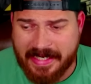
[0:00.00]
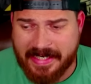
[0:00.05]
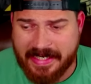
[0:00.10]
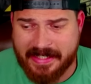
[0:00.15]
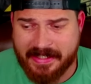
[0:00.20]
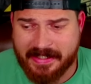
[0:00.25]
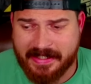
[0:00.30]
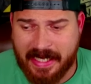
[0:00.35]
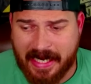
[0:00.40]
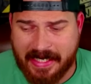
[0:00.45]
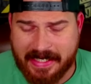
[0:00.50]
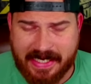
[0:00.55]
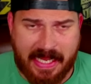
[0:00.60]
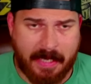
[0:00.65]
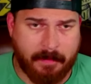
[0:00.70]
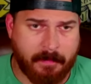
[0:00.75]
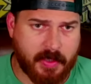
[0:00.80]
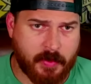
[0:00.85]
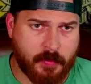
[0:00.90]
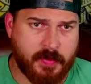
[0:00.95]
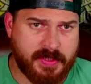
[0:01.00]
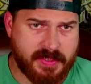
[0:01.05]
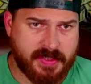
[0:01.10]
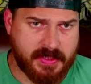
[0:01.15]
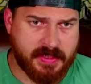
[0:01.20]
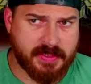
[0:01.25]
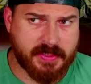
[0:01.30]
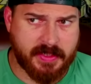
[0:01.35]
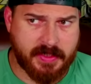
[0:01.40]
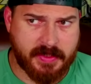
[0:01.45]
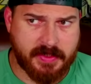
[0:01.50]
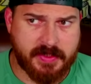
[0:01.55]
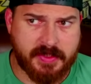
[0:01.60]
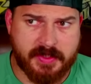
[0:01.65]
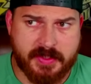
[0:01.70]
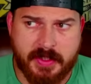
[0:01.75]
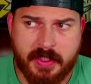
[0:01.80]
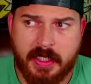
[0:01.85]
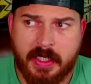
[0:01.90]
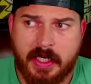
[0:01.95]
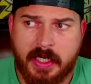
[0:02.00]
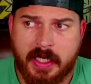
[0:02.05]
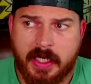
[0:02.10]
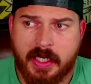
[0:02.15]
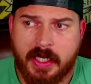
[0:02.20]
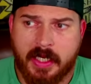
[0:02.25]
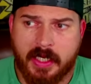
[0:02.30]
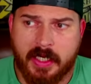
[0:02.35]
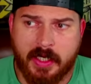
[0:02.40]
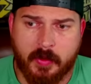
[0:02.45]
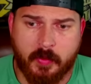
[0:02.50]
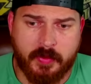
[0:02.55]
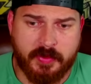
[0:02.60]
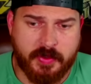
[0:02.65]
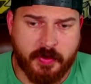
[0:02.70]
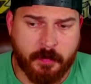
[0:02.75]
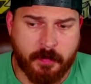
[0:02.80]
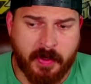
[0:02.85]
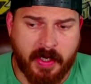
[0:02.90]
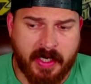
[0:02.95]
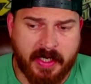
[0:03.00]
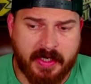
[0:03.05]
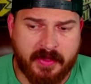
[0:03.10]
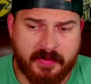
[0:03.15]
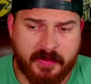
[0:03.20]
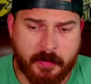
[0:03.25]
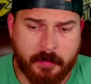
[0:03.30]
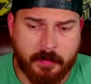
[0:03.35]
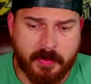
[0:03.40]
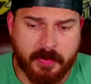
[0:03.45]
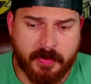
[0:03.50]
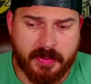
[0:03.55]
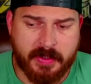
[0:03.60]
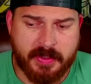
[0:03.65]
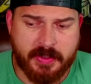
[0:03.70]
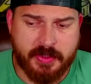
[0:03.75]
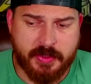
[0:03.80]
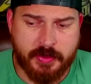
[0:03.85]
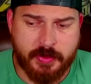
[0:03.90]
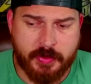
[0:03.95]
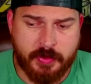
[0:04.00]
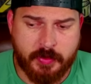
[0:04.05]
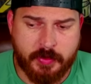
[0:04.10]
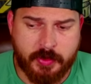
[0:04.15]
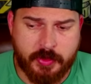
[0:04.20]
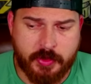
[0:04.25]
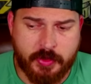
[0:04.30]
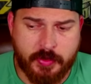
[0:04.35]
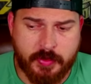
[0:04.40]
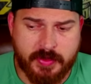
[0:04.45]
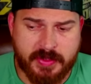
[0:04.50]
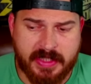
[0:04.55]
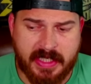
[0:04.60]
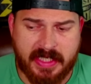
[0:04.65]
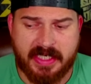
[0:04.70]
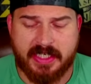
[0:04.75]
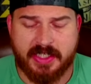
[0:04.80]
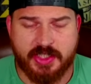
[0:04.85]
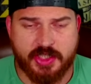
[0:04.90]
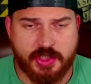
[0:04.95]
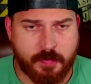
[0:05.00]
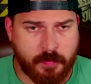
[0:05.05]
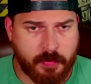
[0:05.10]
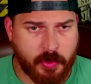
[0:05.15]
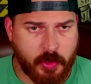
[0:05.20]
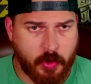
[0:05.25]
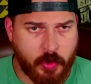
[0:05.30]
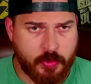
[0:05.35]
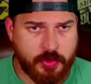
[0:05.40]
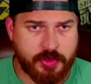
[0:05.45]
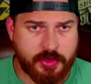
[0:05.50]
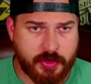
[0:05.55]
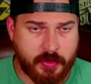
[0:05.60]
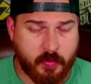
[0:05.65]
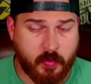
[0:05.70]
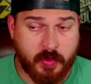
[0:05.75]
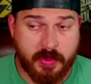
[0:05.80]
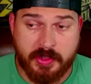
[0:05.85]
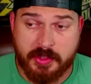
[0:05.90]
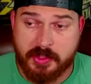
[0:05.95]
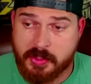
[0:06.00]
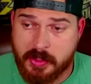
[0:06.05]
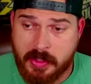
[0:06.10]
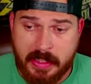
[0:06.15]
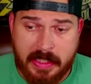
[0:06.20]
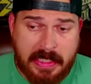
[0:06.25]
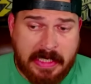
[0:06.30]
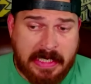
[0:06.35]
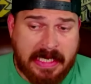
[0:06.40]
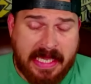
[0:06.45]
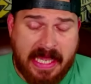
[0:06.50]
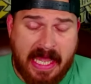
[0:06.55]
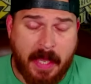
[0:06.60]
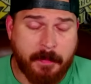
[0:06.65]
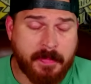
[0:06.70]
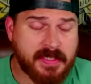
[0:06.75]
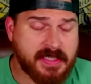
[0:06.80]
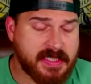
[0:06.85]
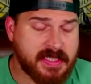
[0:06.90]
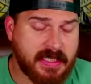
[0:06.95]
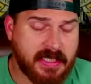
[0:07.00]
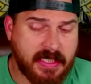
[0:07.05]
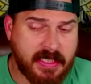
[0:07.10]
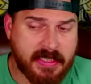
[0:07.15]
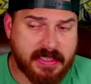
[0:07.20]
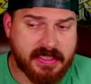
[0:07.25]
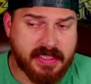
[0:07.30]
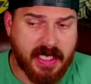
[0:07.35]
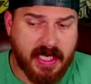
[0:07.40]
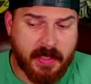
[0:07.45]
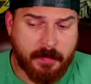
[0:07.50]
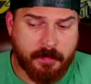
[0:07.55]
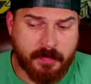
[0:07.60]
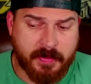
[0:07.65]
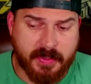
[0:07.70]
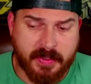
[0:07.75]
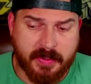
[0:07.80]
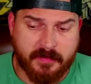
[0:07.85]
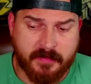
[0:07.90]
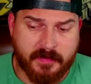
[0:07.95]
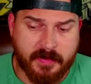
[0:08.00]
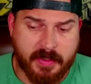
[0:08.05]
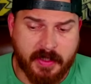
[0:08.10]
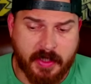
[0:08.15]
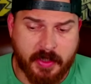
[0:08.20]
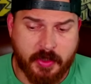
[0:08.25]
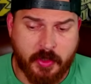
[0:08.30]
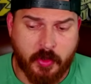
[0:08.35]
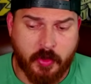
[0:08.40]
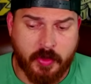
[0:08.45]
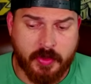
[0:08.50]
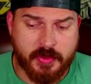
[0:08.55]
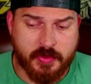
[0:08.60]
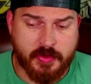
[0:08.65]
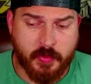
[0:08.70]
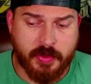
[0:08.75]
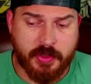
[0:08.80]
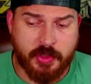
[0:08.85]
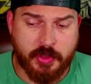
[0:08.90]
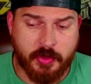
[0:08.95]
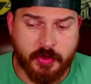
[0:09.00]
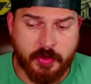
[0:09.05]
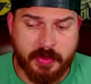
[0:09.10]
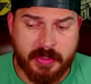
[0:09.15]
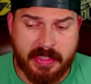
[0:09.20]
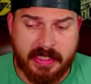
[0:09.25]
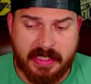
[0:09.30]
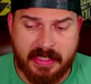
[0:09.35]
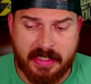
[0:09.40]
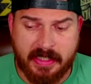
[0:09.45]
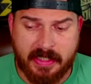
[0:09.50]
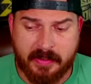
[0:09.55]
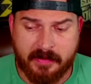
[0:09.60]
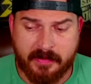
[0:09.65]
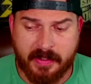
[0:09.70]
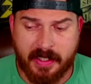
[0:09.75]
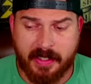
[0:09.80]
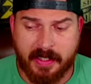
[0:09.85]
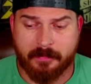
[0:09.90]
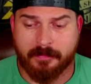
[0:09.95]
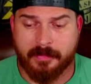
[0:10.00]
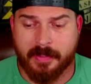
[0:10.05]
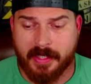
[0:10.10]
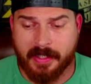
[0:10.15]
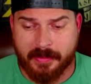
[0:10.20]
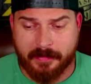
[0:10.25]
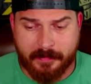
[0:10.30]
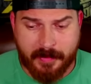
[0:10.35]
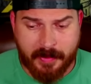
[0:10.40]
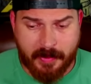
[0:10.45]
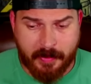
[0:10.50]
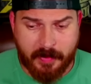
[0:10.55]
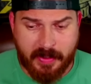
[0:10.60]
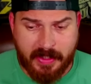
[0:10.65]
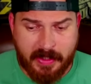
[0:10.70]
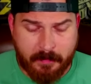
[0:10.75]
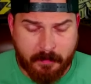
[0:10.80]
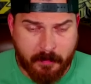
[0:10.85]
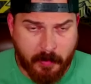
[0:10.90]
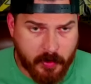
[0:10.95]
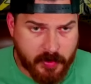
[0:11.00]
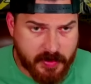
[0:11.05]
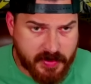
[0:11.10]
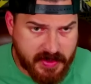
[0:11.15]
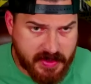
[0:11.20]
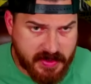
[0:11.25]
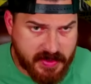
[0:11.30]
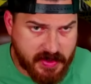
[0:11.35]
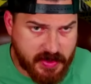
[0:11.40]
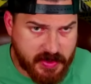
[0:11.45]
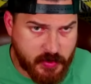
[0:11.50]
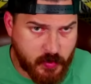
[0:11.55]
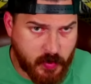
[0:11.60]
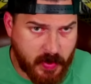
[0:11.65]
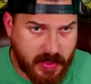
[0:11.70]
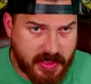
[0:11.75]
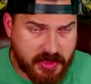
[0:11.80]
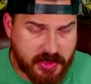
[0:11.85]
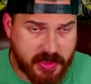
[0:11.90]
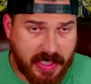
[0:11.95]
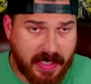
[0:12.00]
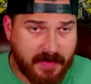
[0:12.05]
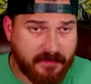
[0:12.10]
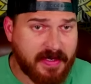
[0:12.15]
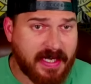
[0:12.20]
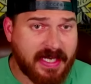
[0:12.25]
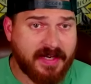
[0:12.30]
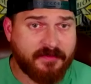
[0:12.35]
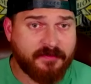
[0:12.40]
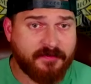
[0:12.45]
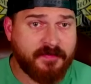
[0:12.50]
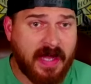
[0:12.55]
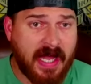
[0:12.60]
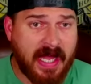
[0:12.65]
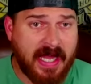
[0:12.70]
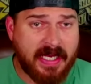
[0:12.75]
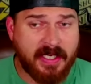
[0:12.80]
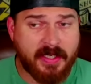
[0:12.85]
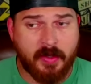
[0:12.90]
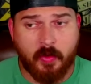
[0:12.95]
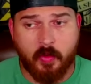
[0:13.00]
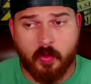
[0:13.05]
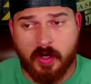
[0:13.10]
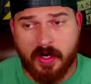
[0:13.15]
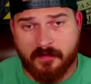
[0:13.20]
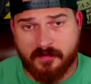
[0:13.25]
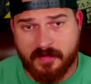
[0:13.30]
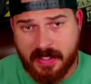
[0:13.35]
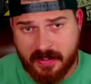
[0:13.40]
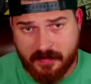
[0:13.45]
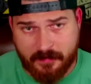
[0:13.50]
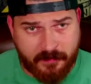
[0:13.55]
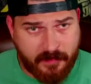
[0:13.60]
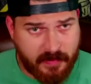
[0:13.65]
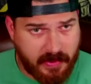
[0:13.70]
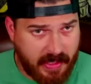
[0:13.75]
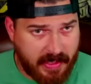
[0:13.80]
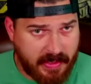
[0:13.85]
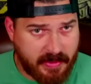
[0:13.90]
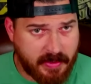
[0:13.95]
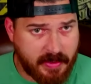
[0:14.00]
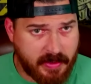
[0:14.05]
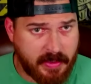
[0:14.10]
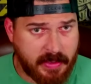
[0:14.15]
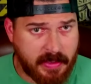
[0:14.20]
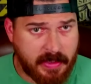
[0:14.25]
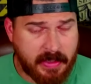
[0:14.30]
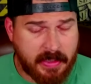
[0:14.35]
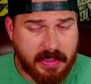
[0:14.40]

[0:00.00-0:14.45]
a dynamic resistance with your body, the ability to use that explosion, which happens in any type of occurrence where you're needing that, like, you know, emergency situation. I've got a fight or I've got a flight.